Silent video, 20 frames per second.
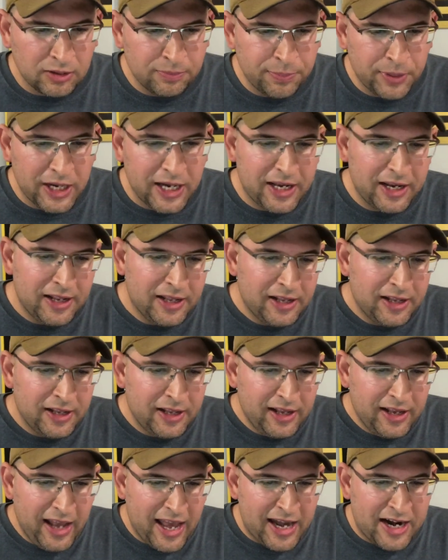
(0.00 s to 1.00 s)
And
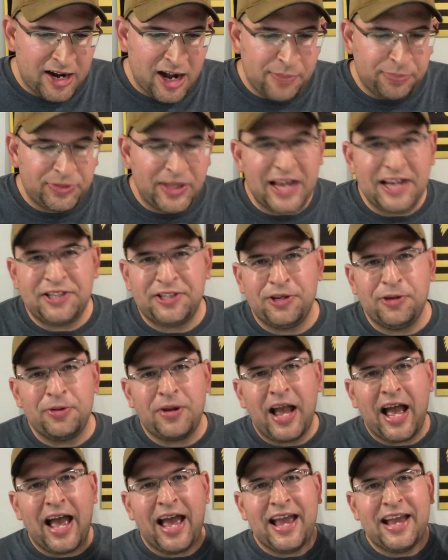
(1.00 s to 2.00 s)
an update too,
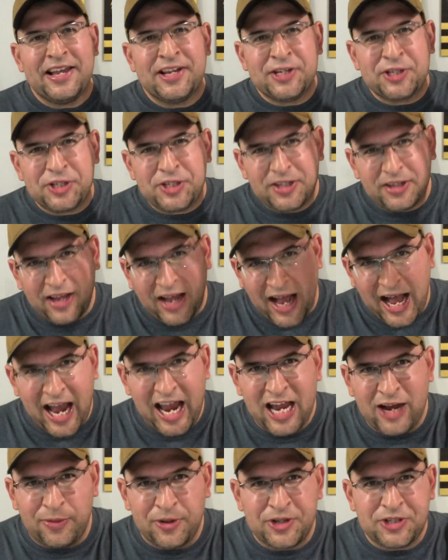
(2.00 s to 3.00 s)
guys,
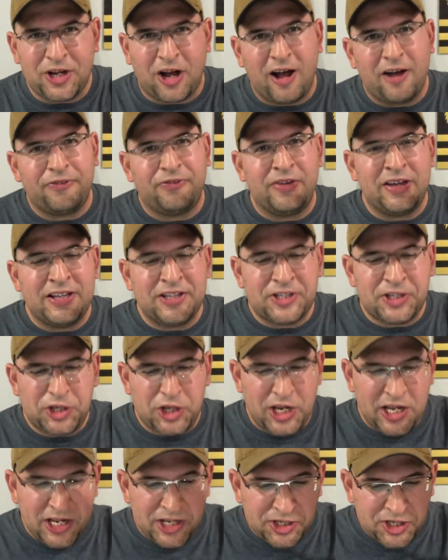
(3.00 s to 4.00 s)
Iowa's offense
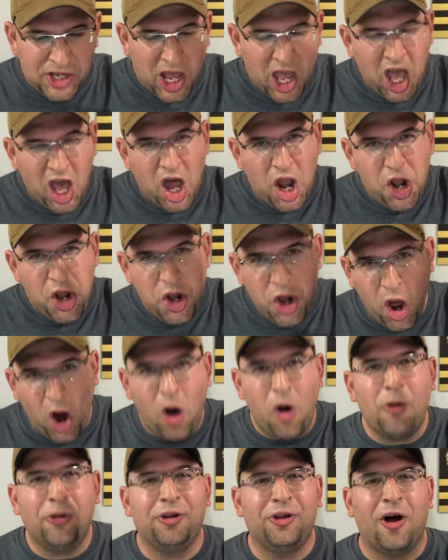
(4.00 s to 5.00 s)
is
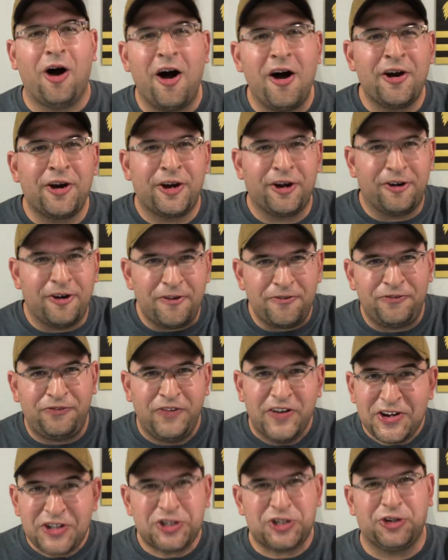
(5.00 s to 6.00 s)
no longer
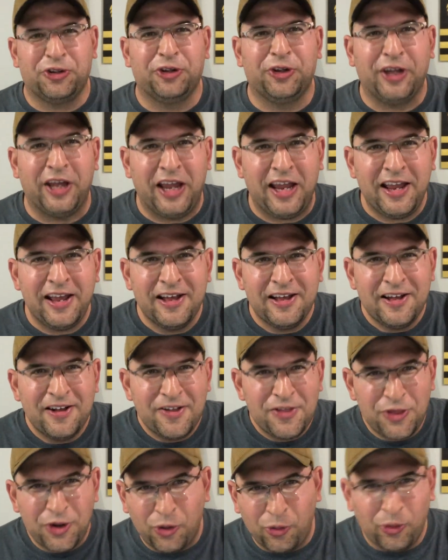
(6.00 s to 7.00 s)
officially
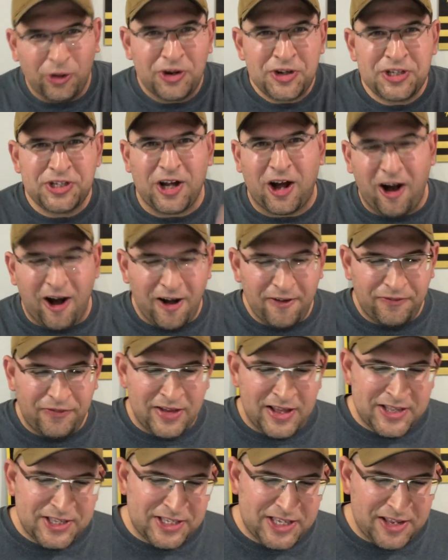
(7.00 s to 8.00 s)
the worst
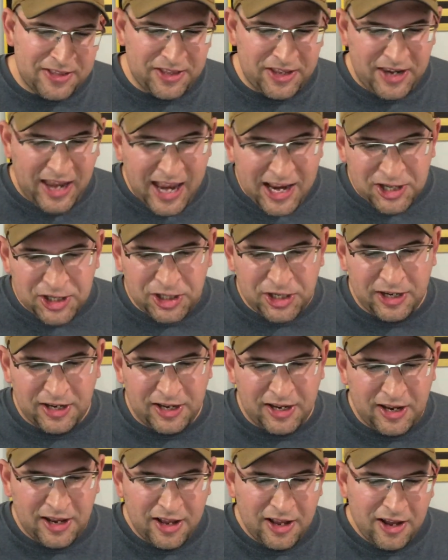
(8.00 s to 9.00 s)
offense in the
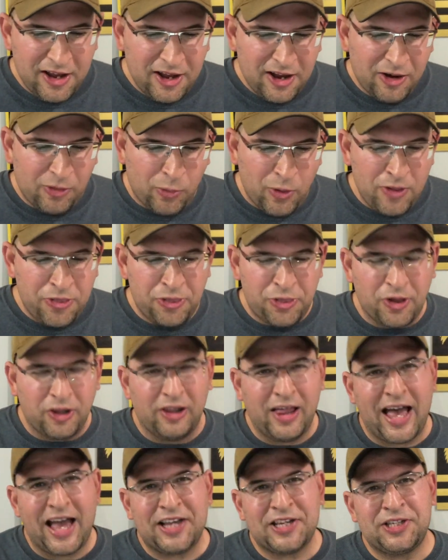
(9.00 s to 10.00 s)
nation. With the
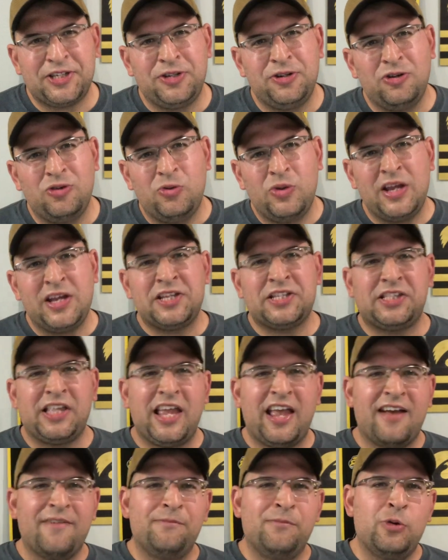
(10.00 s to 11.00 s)
last 2 weeks, they
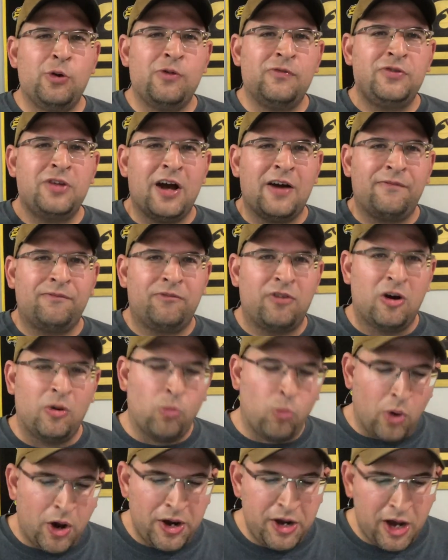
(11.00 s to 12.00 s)
have moved up
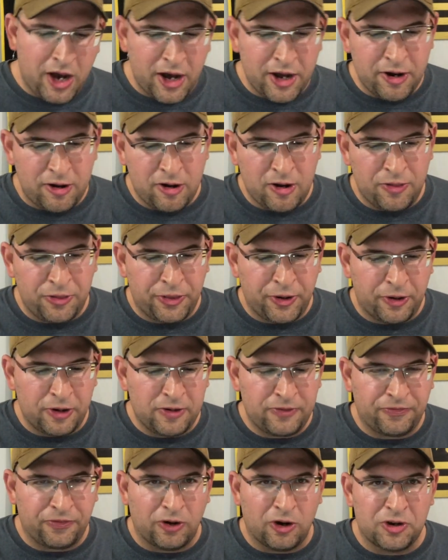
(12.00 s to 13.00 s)
from
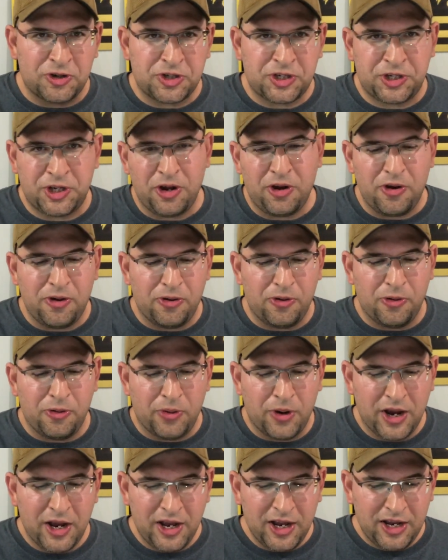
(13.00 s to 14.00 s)
131st
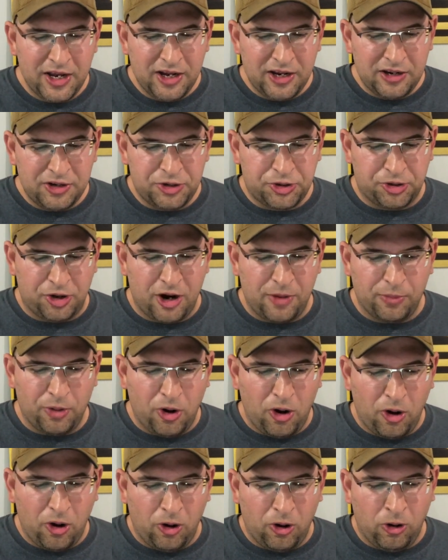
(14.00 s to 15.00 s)
to,
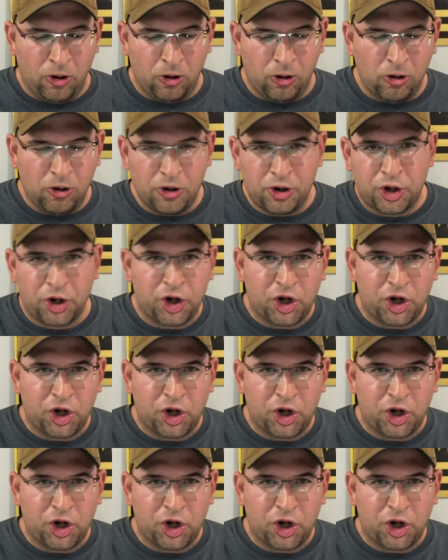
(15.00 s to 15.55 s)
drumroll,